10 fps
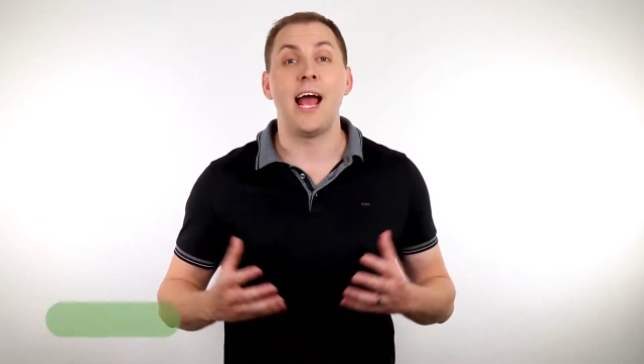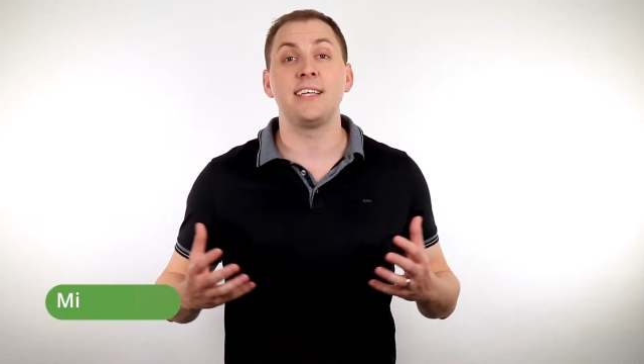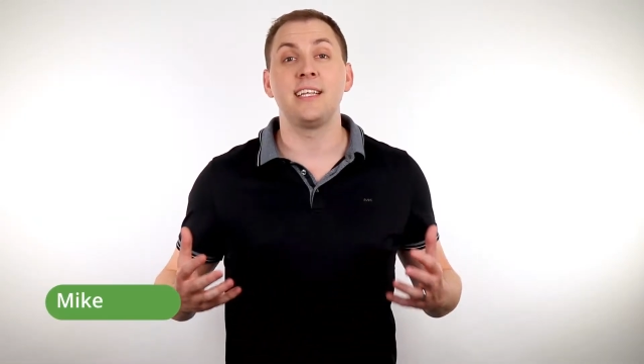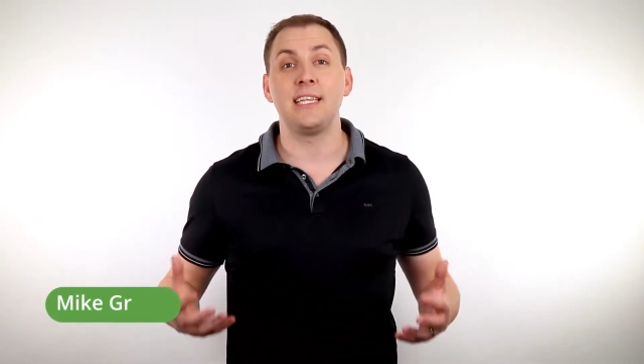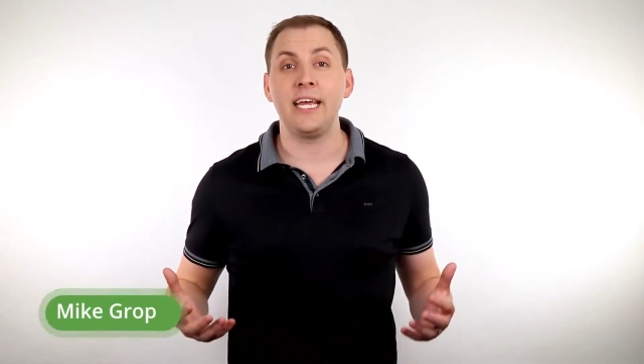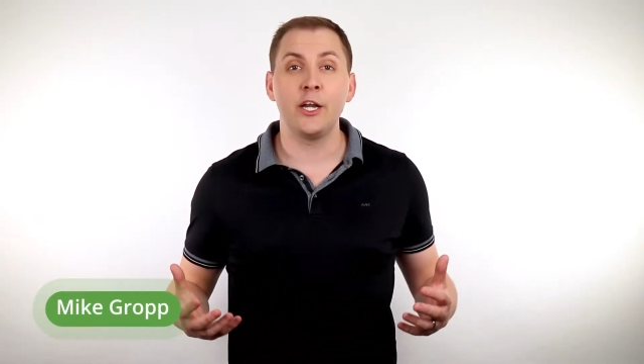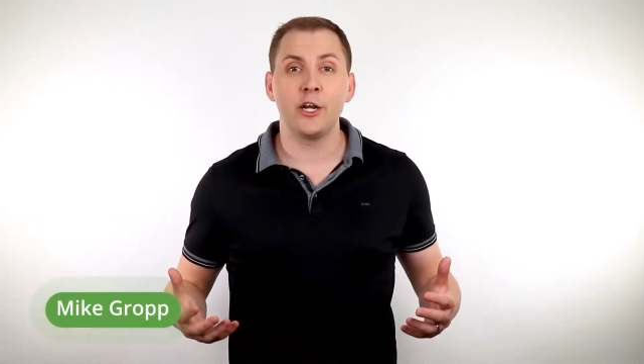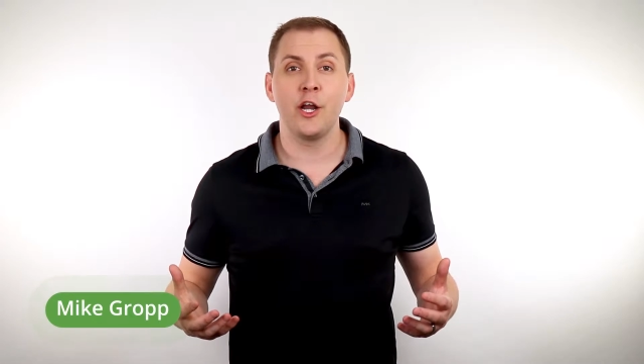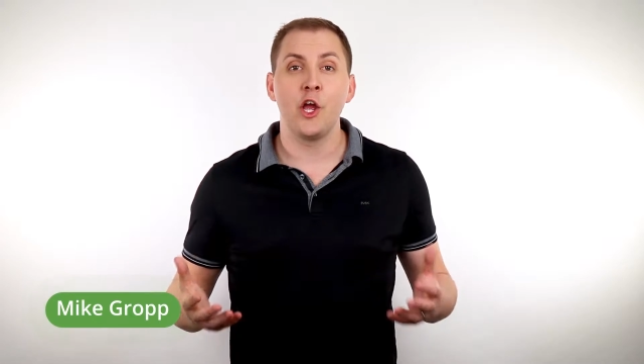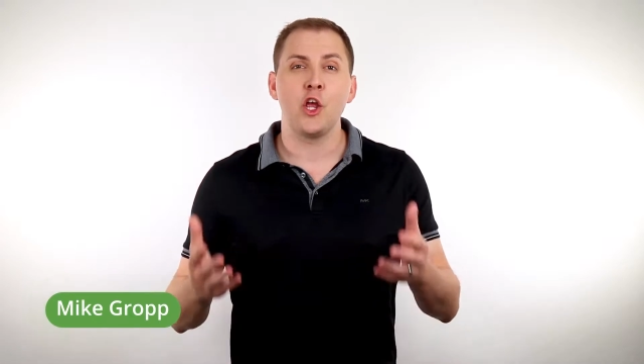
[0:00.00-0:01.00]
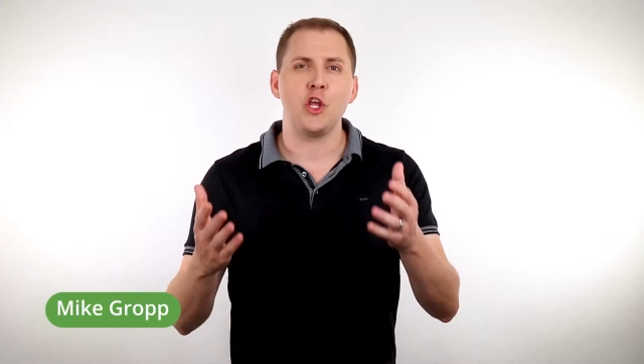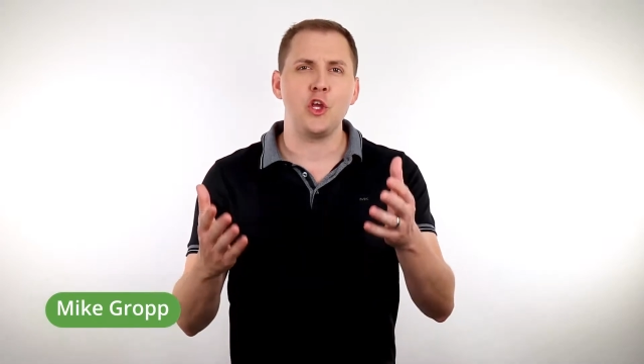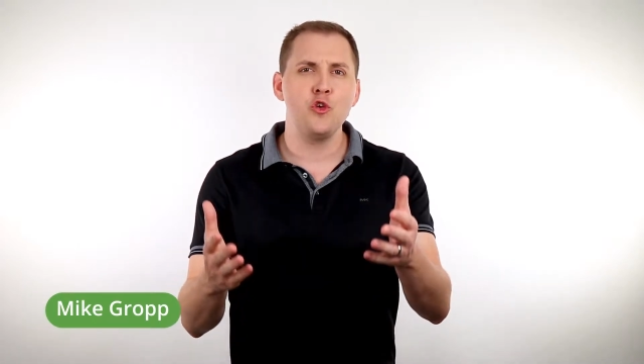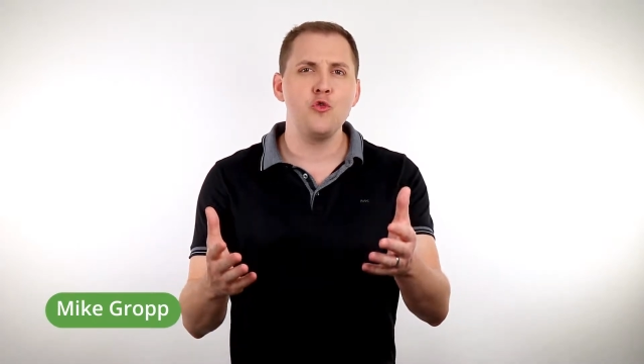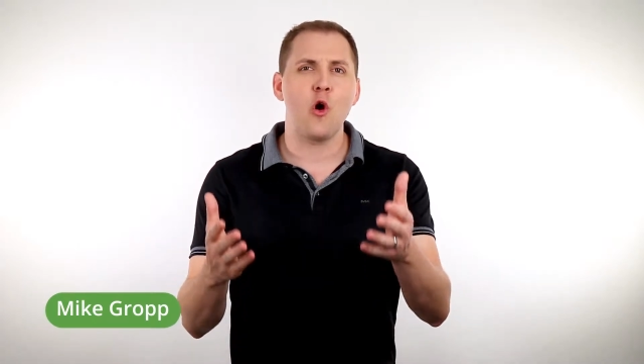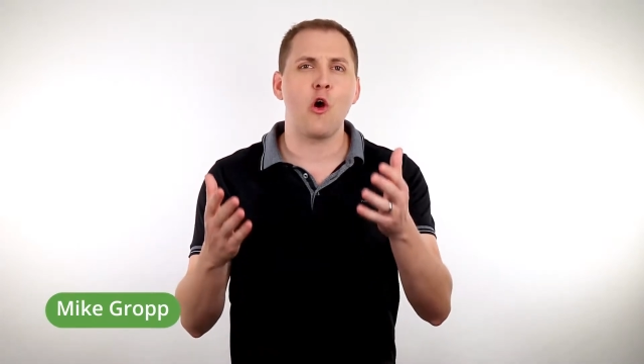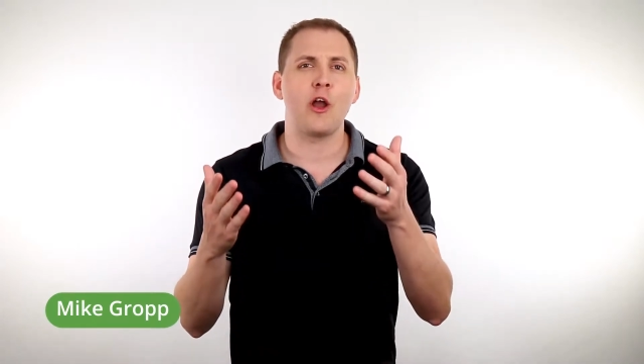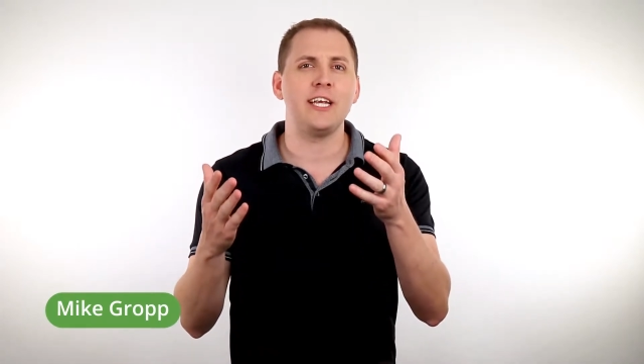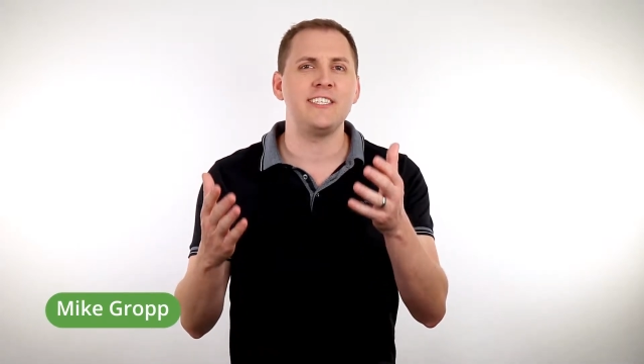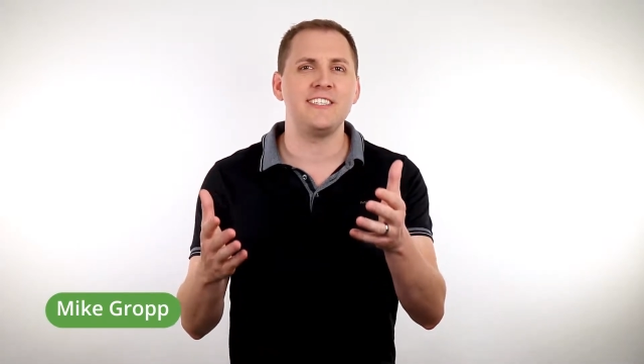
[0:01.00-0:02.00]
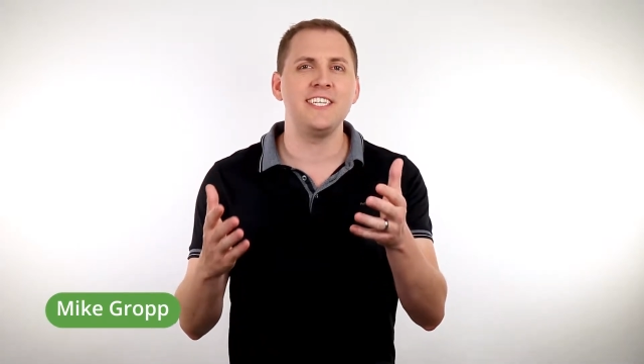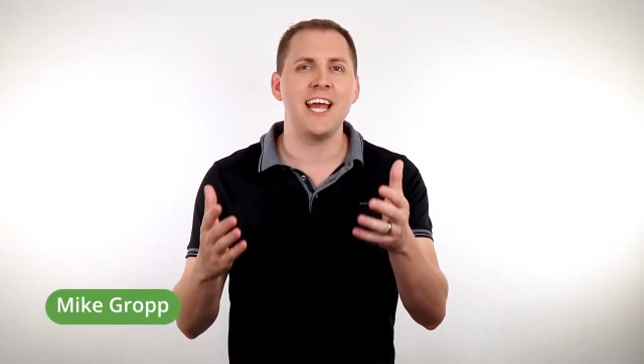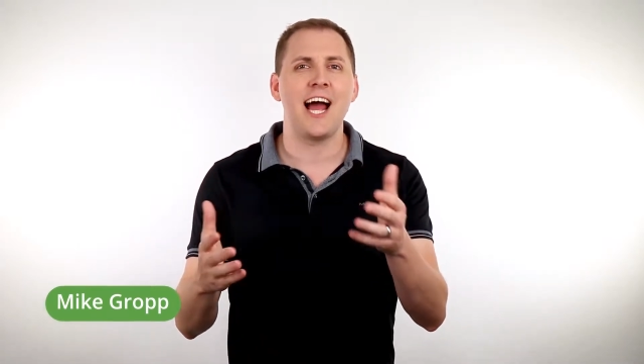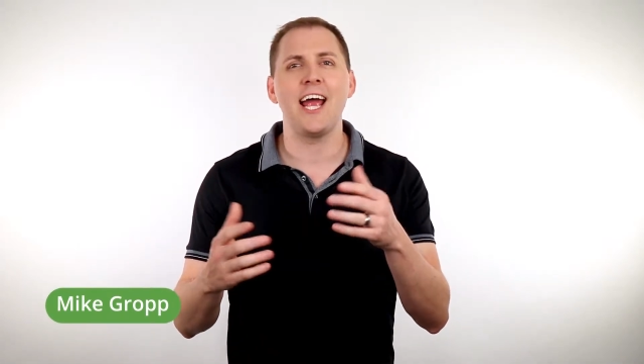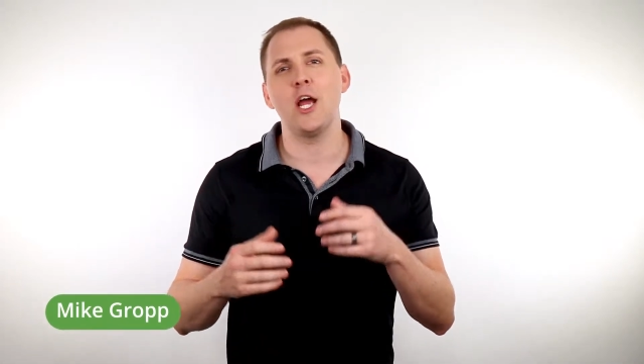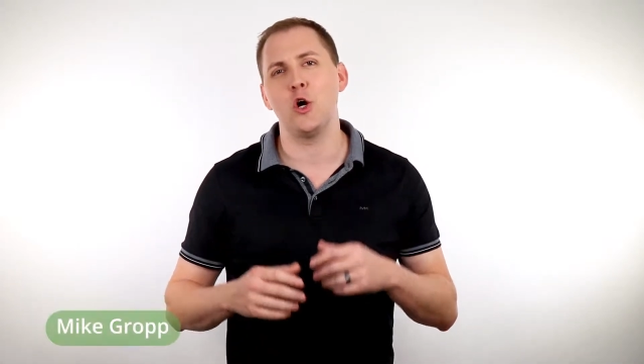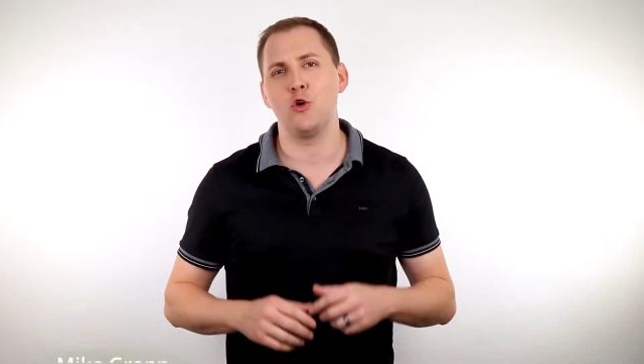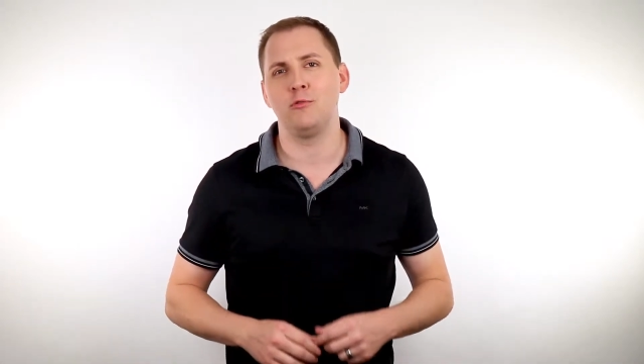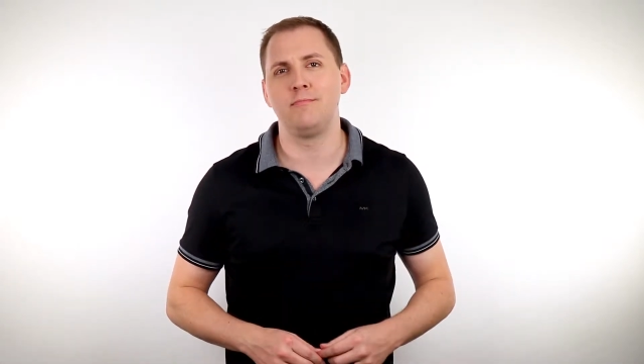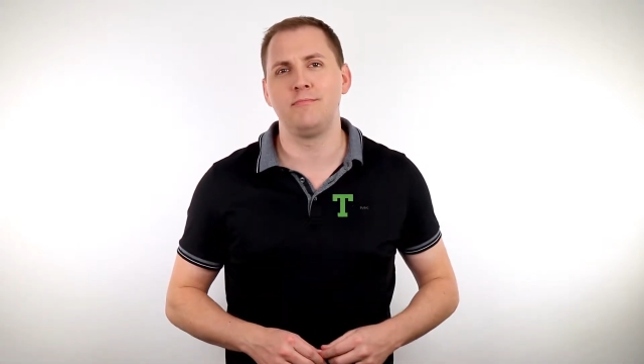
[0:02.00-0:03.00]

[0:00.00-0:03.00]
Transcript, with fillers: As a leader, you are a CIO,